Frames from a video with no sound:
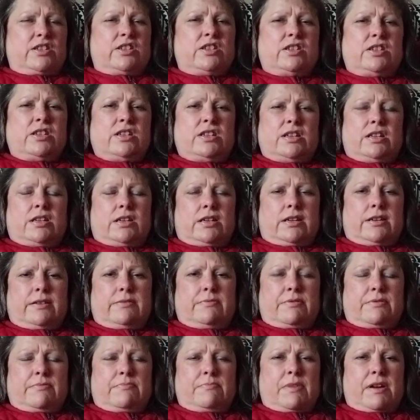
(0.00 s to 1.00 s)
doesn't
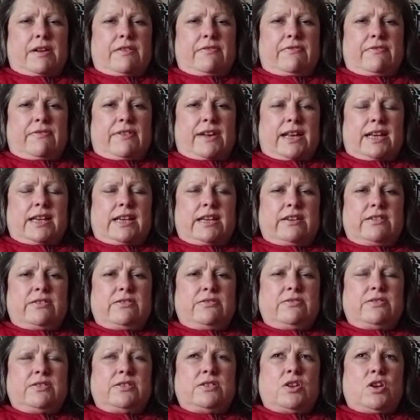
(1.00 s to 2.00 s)
align with my
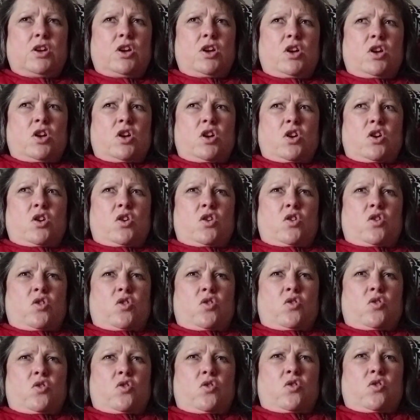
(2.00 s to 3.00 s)
values,
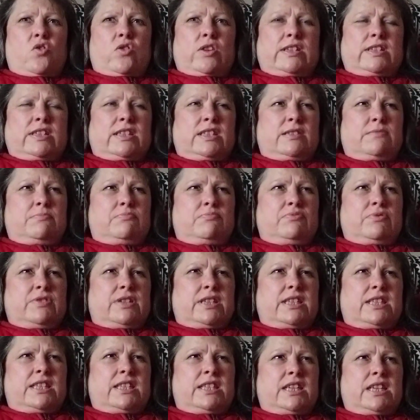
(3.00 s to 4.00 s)
it's
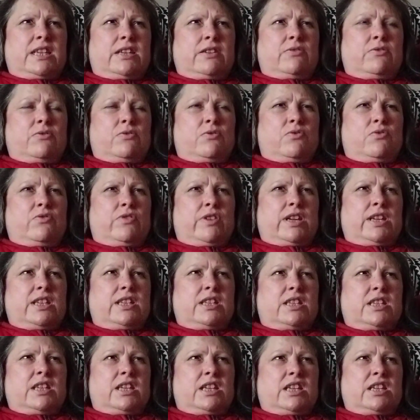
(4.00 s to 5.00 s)
depressing, or
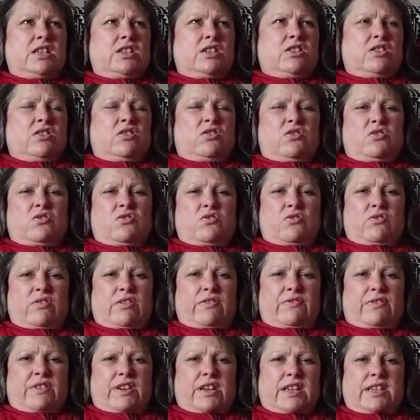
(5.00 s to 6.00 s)
it's
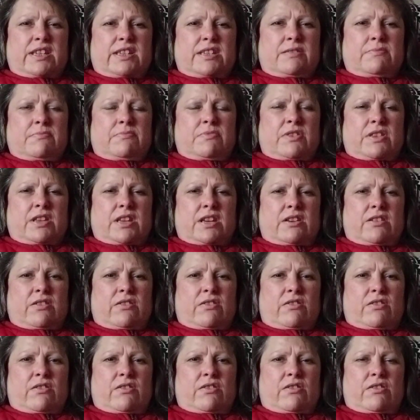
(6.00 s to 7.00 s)
glorifying something
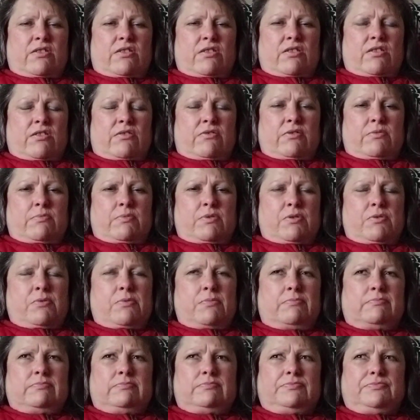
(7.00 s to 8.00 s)

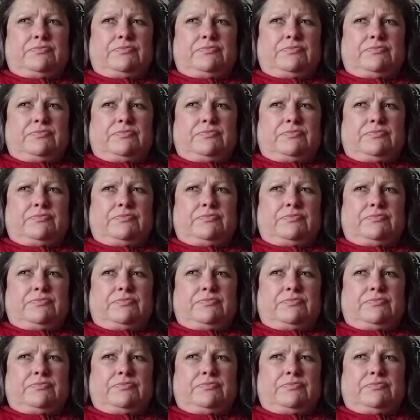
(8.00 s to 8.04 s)
horrible,